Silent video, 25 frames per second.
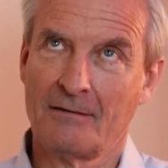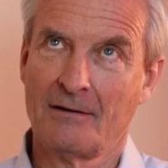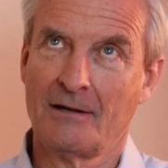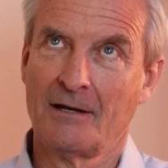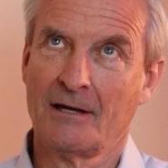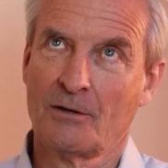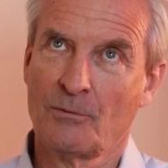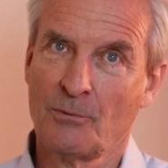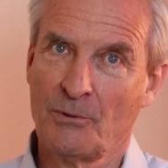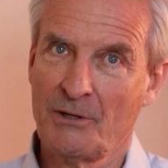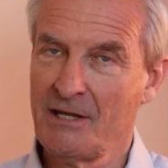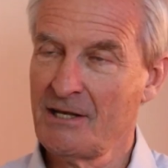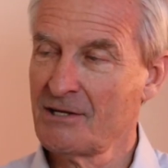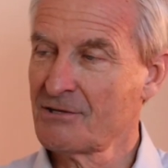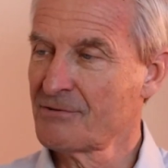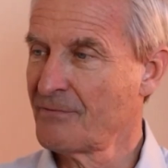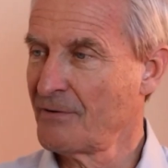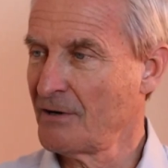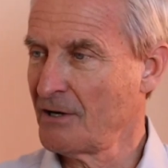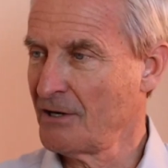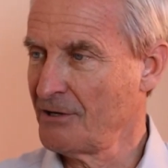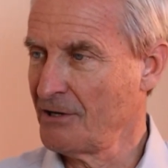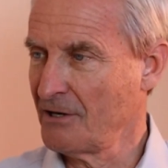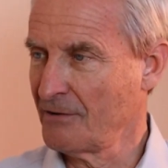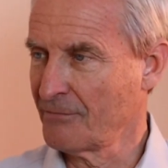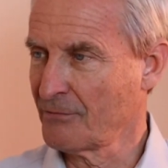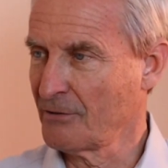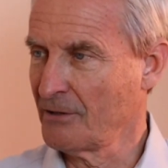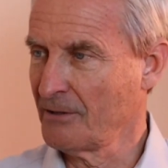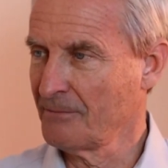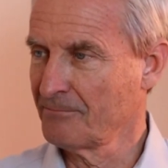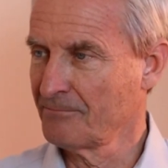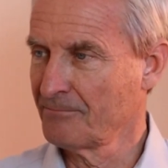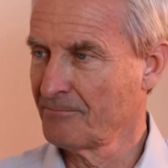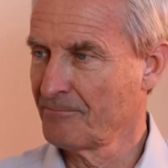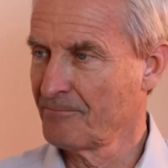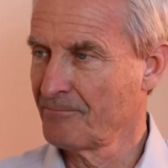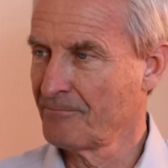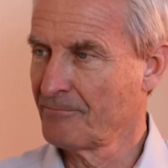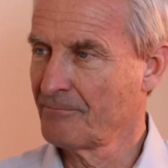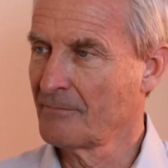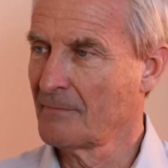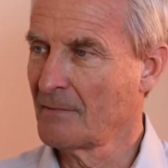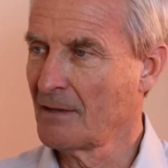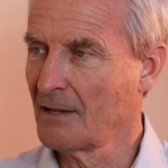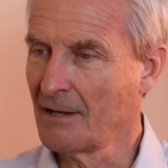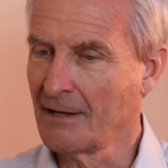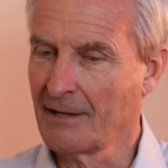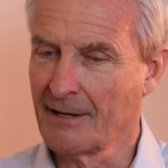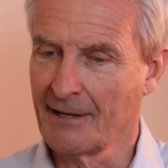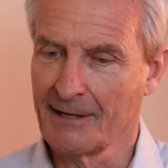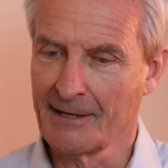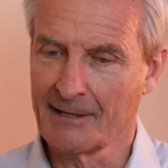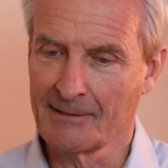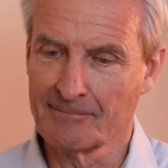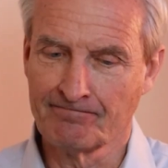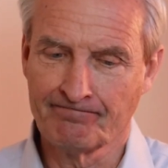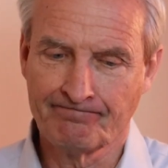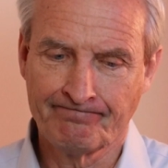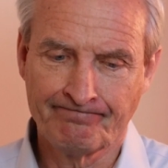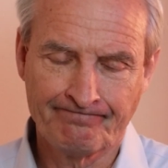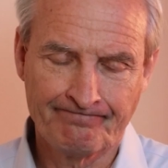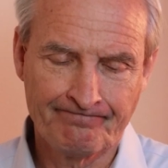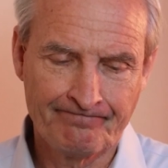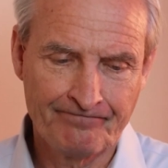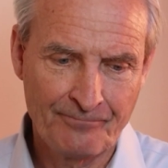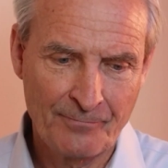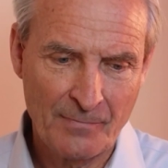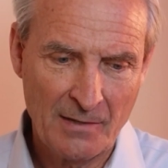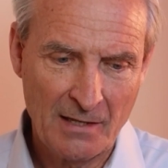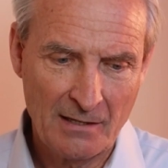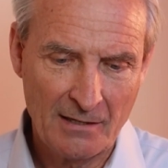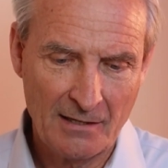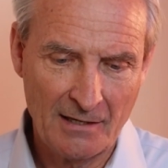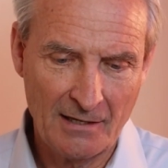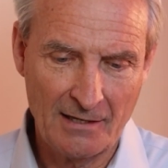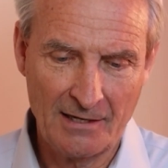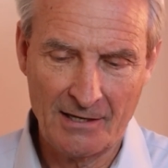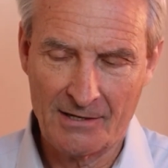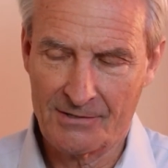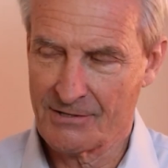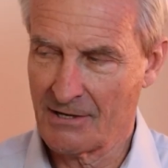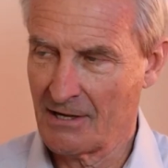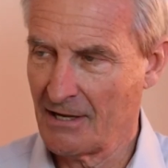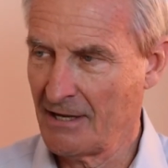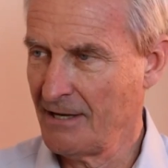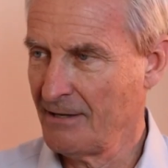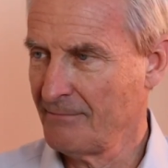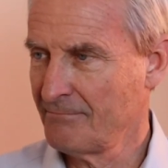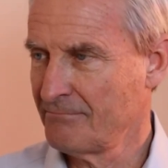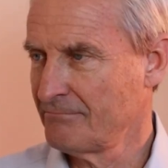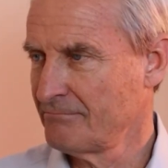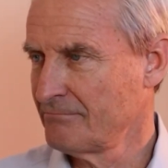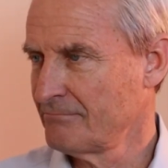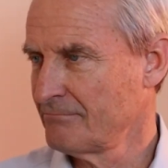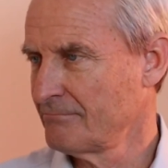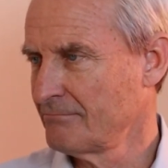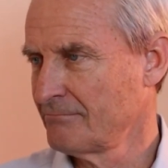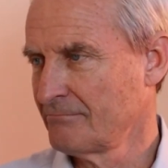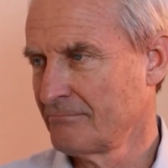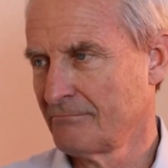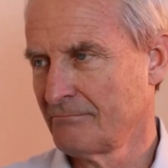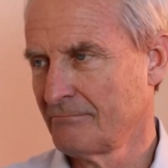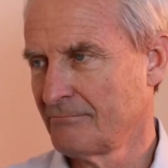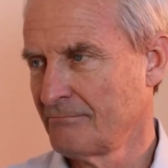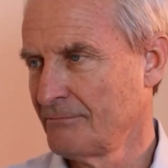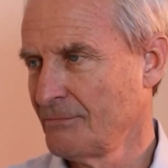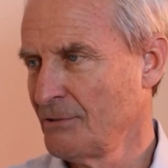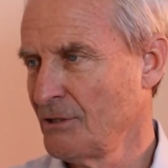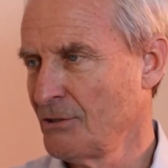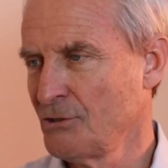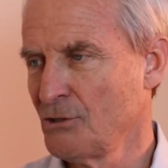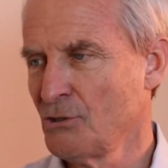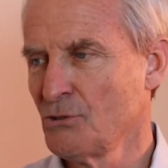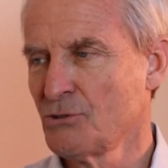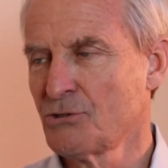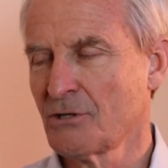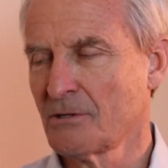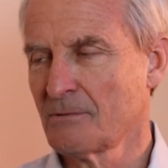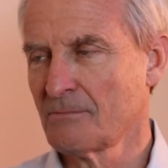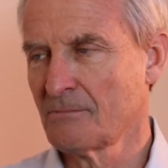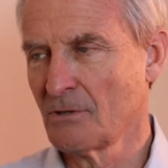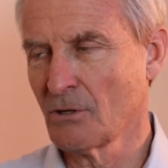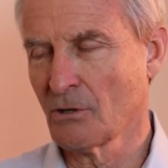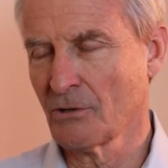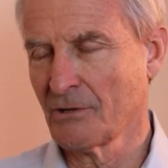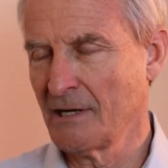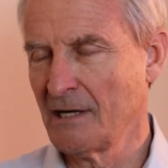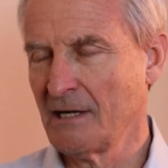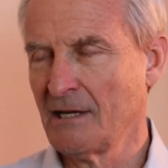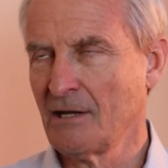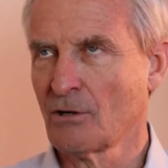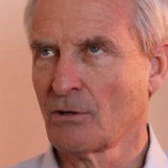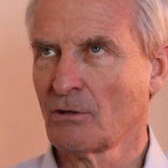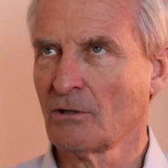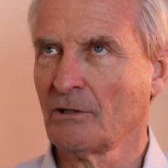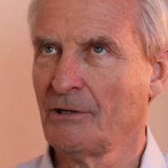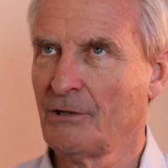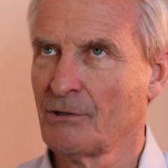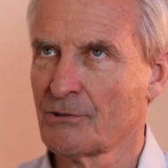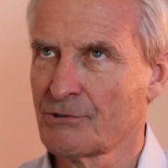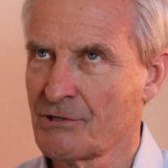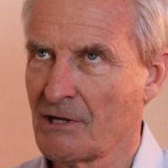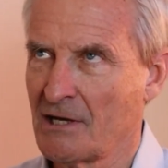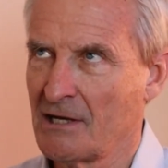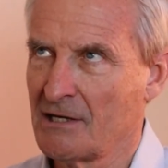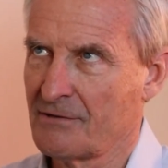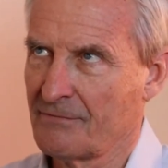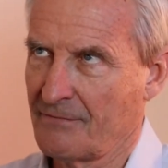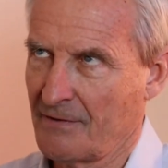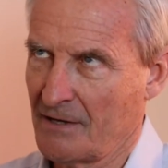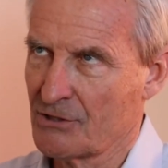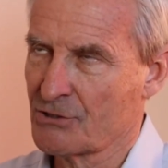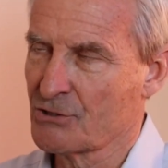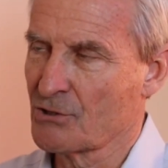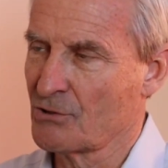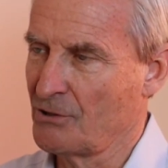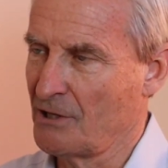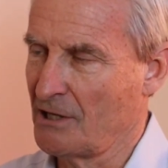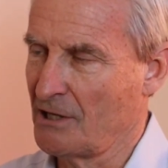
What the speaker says: Equity is very different. It is you should, on any earlier stage venture